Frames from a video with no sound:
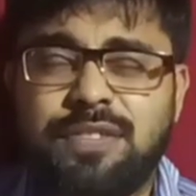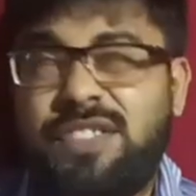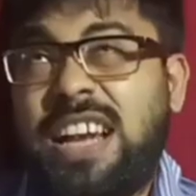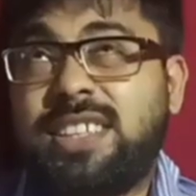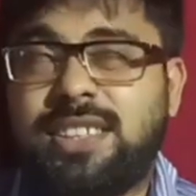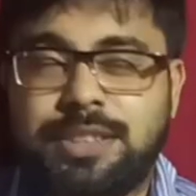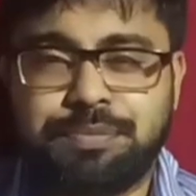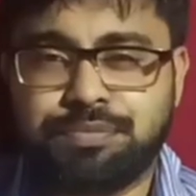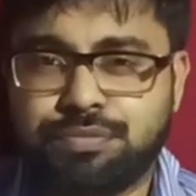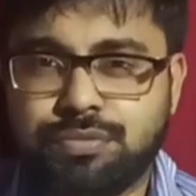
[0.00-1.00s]
Fantasy.
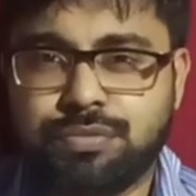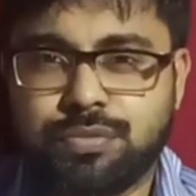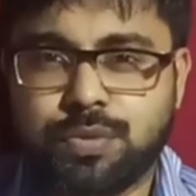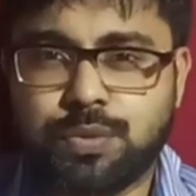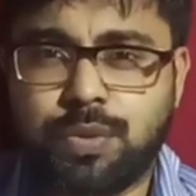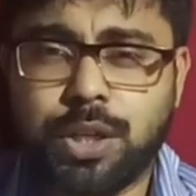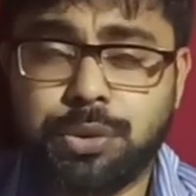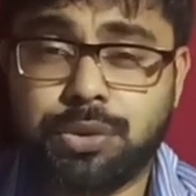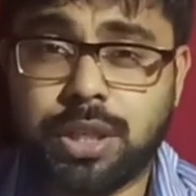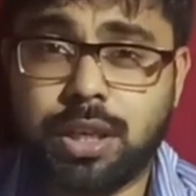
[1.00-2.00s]
What
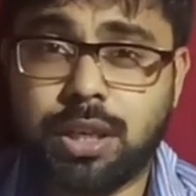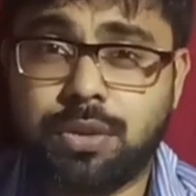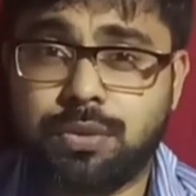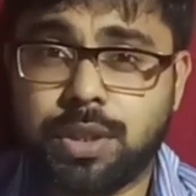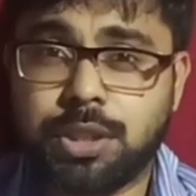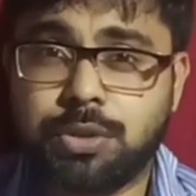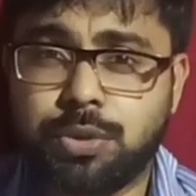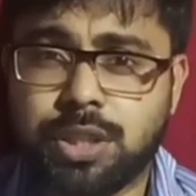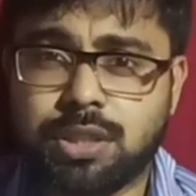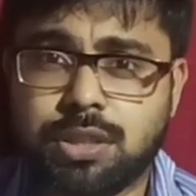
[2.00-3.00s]
do you think when you
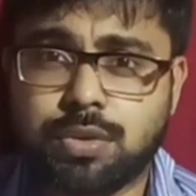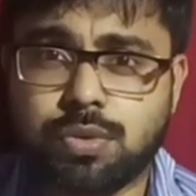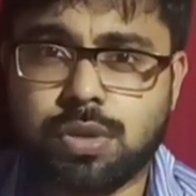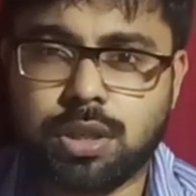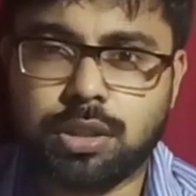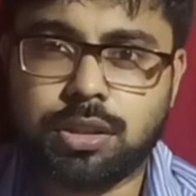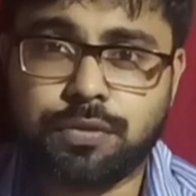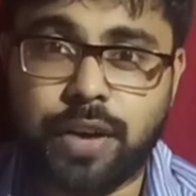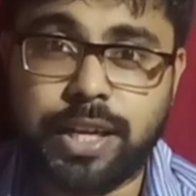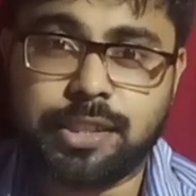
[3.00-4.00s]
hear this word
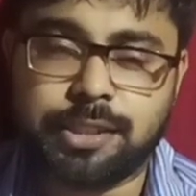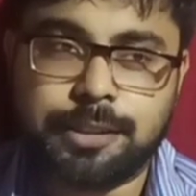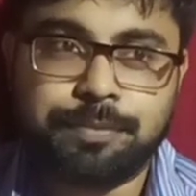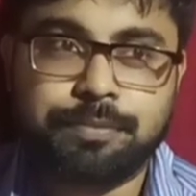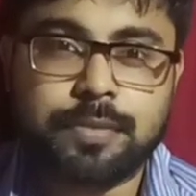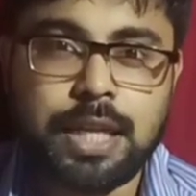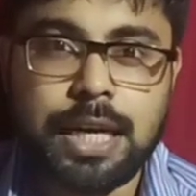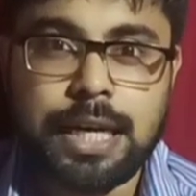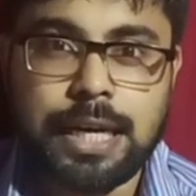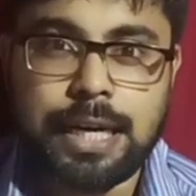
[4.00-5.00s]
fantasy?
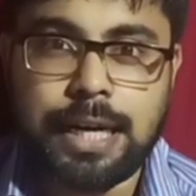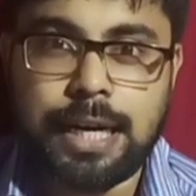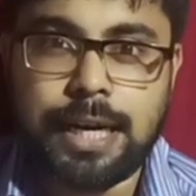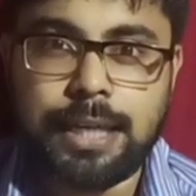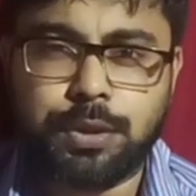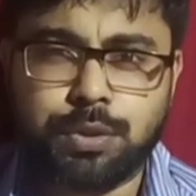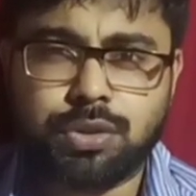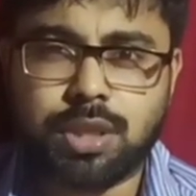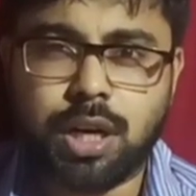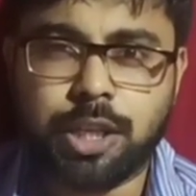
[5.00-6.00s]
Uh, do you
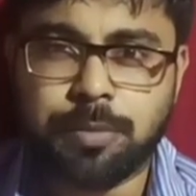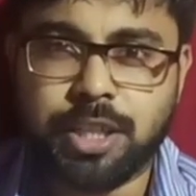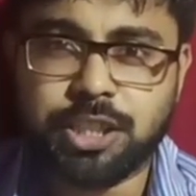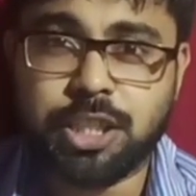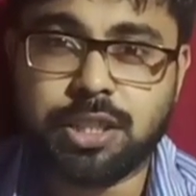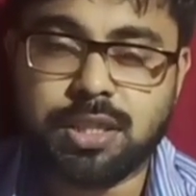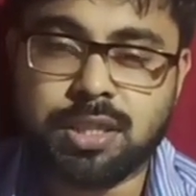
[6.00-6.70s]
start imagining